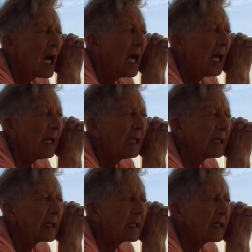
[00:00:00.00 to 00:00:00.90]

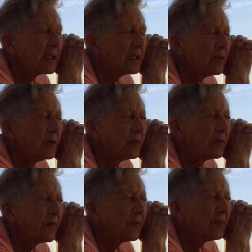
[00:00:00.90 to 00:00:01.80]
and
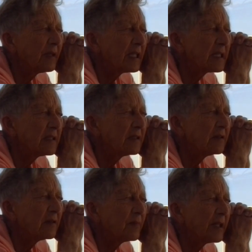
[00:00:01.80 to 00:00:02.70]
towed from Glasson
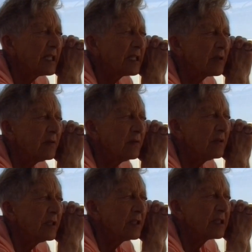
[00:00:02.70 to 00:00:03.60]
Dock by
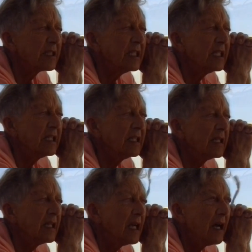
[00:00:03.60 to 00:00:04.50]
schooners in
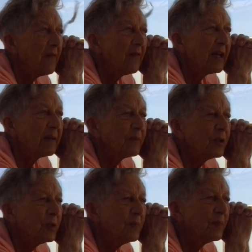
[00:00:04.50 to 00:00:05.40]

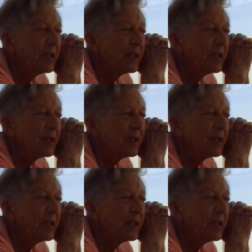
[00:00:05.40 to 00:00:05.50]
flat-bottom